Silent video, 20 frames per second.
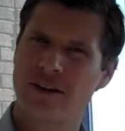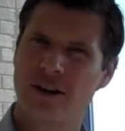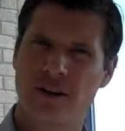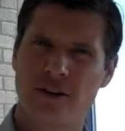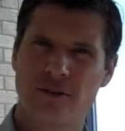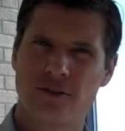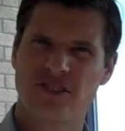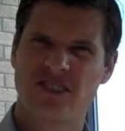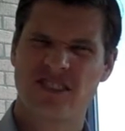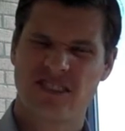
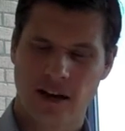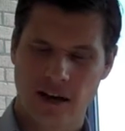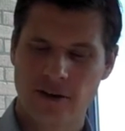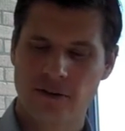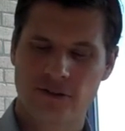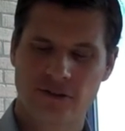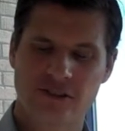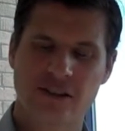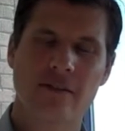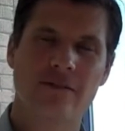
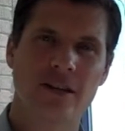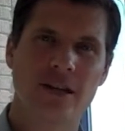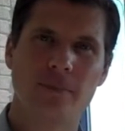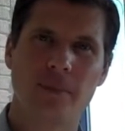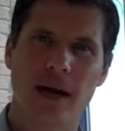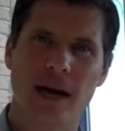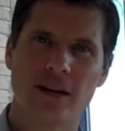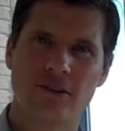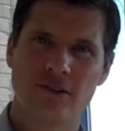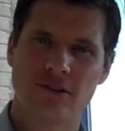170
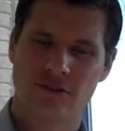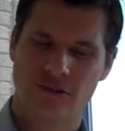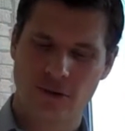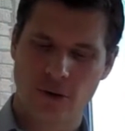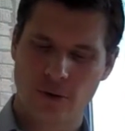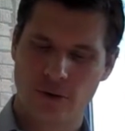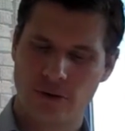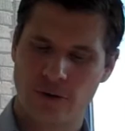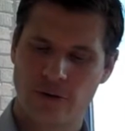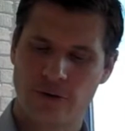pages
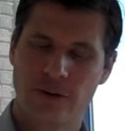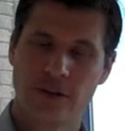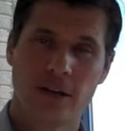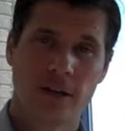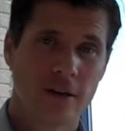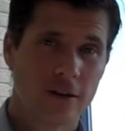total.